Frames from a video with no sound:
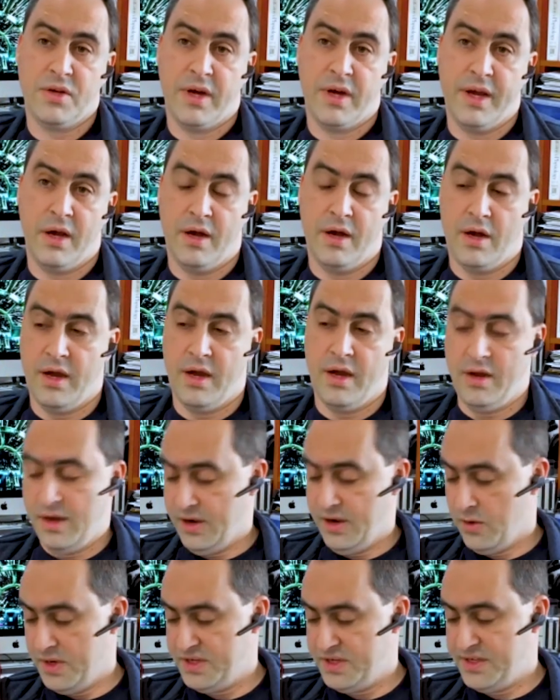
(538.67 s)
I
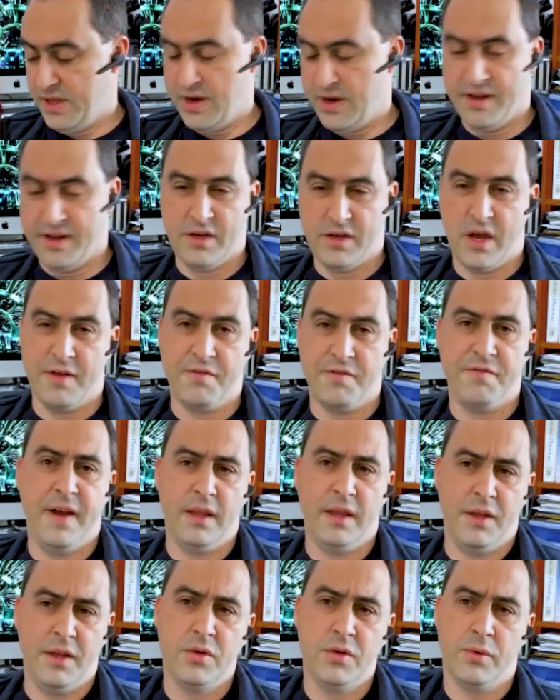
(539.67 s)
always say I kind of
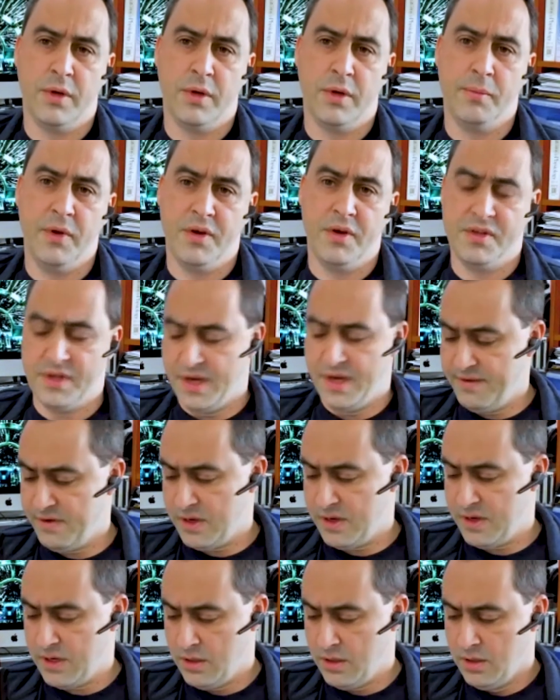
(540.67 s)
fell into it because I
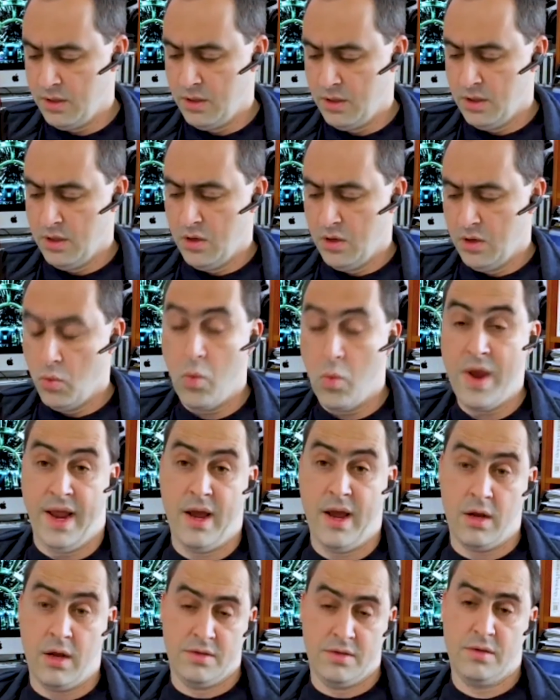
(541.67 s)
never went out